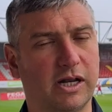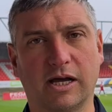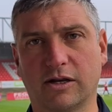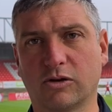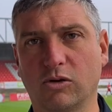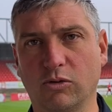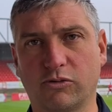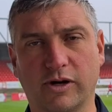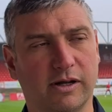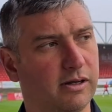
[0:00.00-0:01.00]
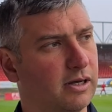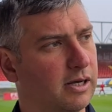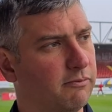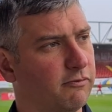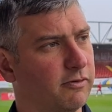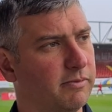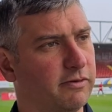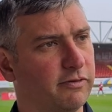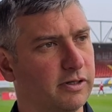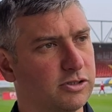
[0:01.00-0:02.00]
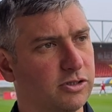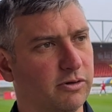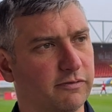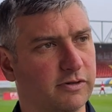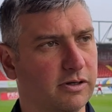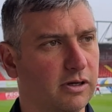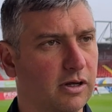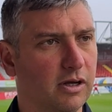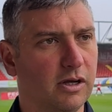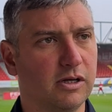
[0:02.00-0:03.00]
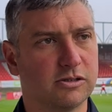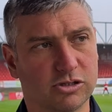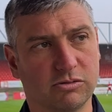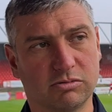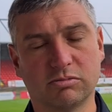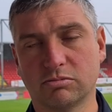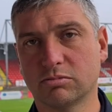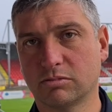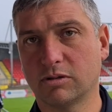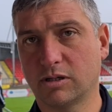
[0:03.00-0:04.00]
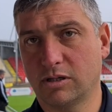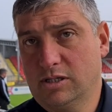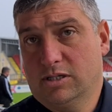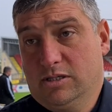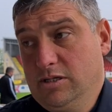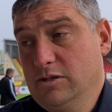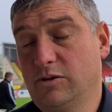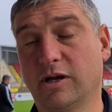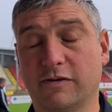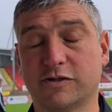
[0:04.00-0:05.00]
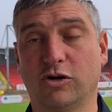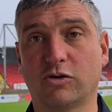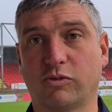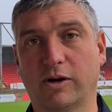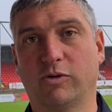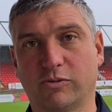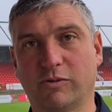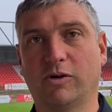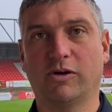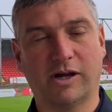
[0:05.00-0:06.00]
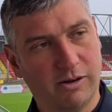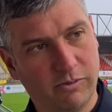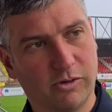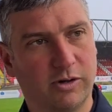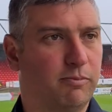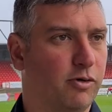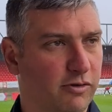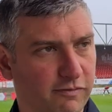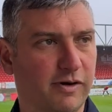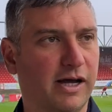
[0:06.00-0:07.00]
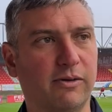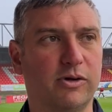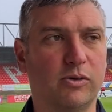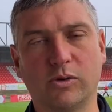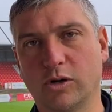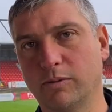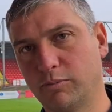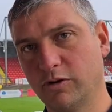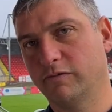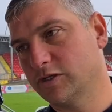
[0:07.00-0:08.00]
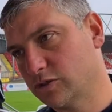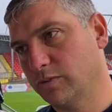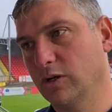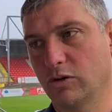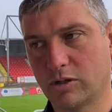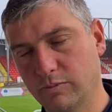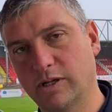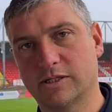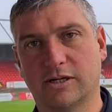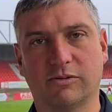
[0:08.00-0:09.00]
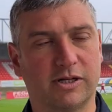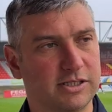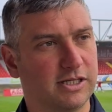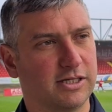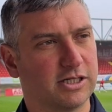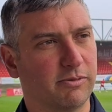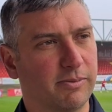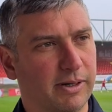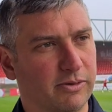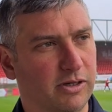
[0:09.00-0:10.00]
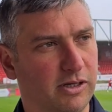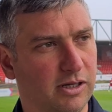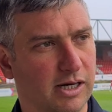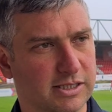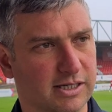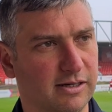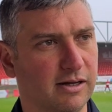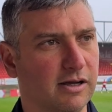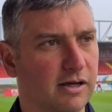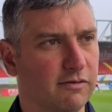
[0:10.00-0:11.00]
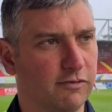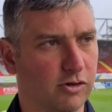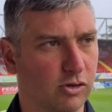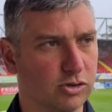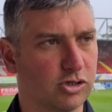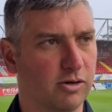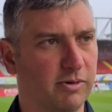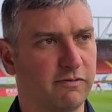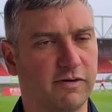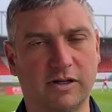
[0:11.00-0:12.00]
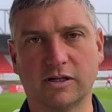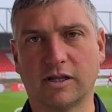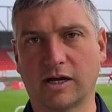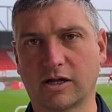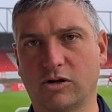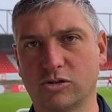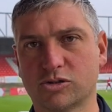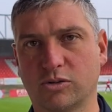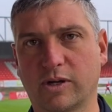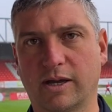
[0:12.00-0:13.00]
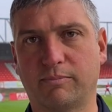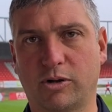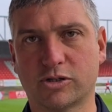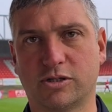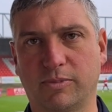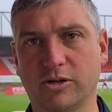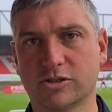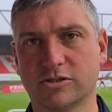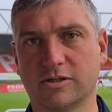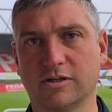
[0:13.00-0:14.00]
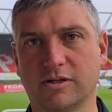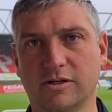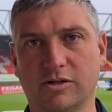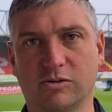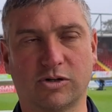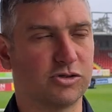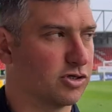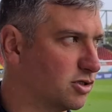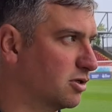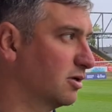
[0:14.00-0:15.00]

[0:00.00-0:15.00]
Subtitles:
had a goal threat from midfield too often. So, you know, you have to look, right, what do we want, how are we going to improve, and how are you going to improve it? So we look, and that's how these things come about. You're asking for a goal-scoring midfielder that can also get box-to-box, you know, not just